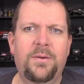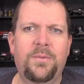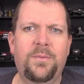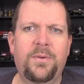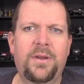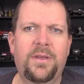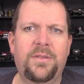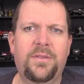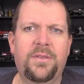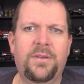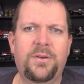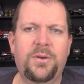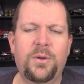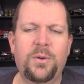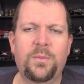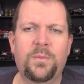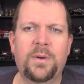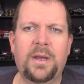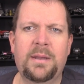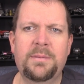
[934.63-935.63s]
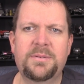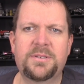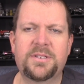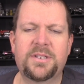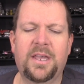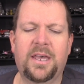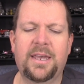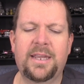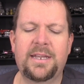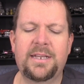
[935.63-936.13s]
with a new
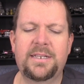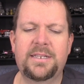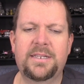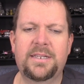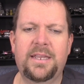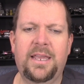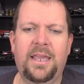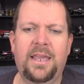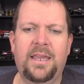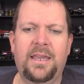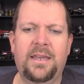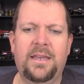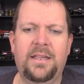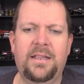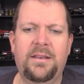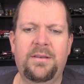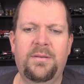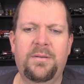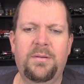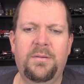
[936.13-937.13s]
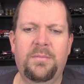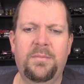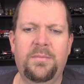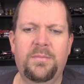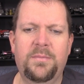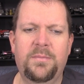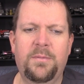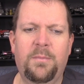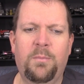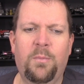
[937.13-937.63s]
website and
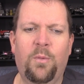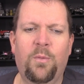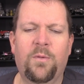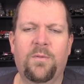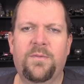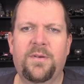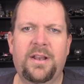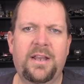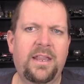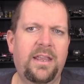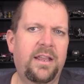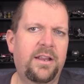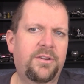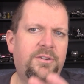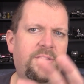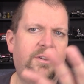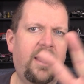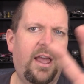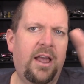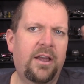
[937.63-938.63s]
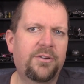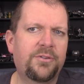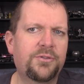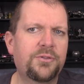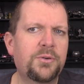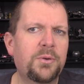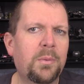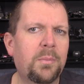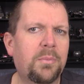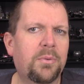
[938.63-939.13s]
more of an
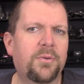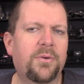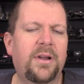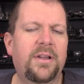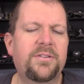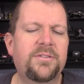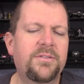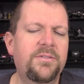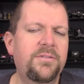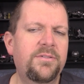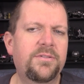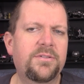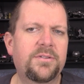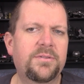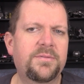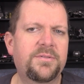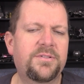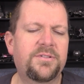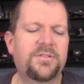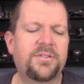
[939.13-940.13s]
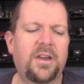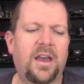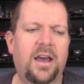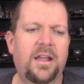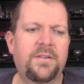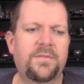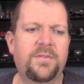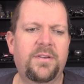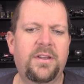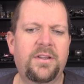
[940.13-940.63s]
international presence, which is
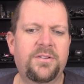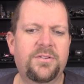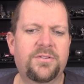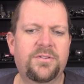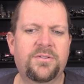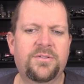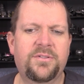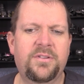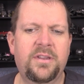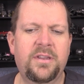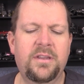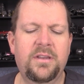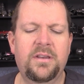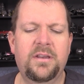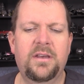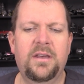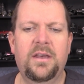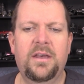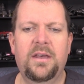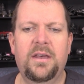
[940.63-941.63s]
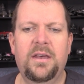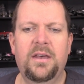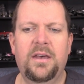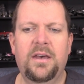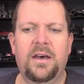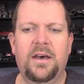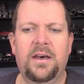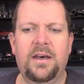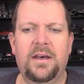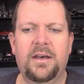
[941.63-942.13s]
kind of interesting.
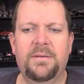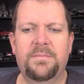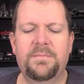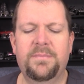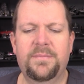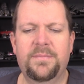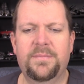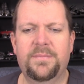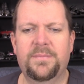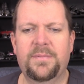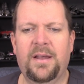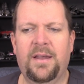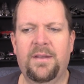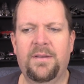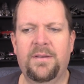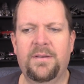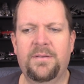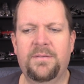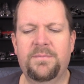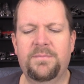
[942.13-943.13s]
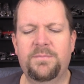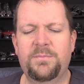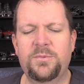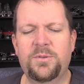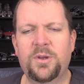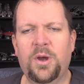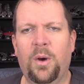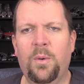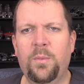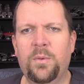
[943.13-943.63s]
Um, I
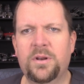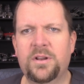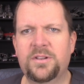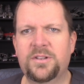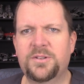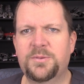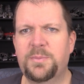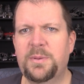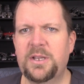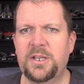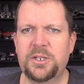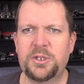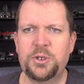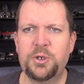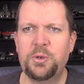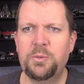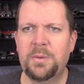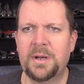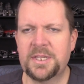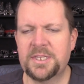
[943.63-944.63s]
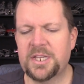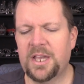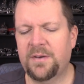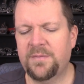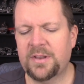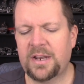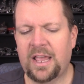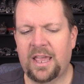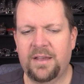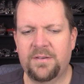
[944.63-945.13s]
don't want to speak too much of
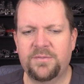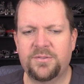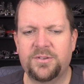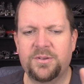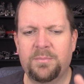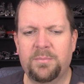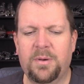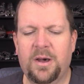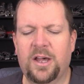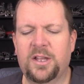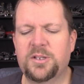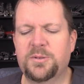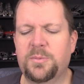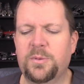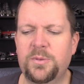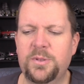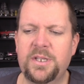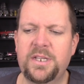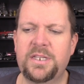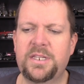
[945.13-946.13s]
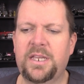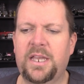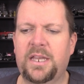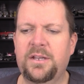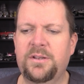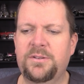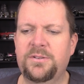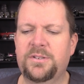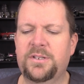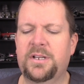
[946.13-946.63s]
it. I have some possible
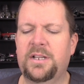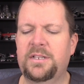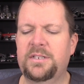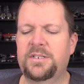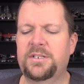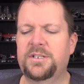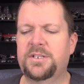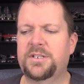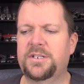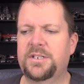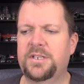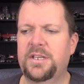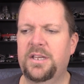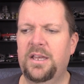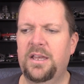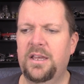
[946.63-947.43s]
details and I just